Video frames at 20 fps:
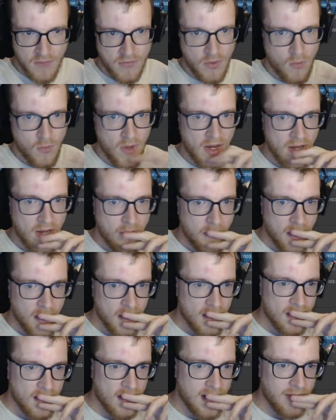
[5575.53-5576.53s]
the waiting
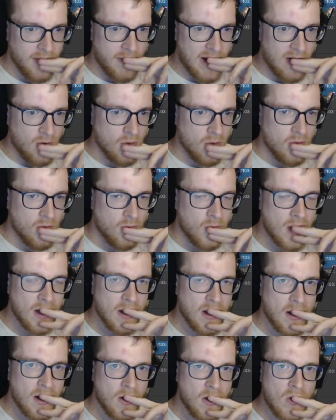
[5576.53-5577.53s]
time out right
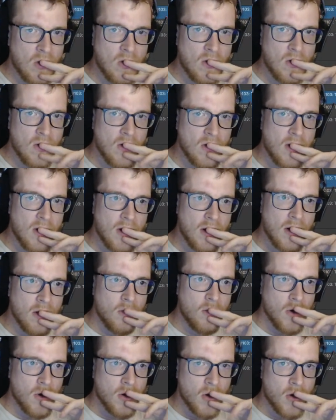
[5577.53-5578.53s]
now. And
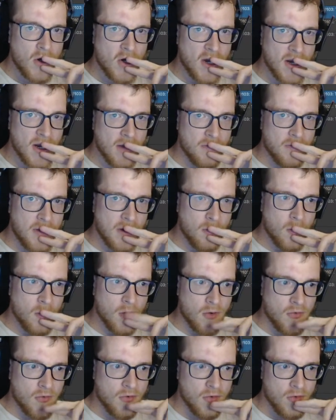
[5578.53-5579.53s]
we're gonna check if that
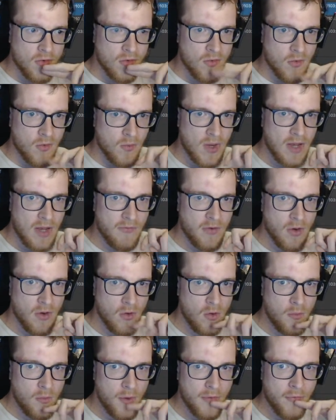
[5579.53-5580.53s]
works. So we have a
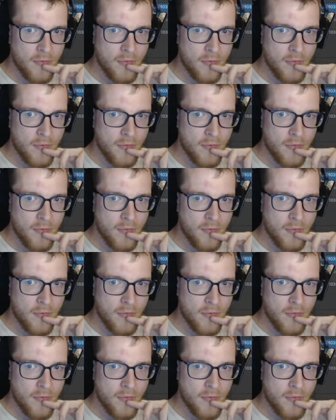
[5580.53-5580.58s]
loop of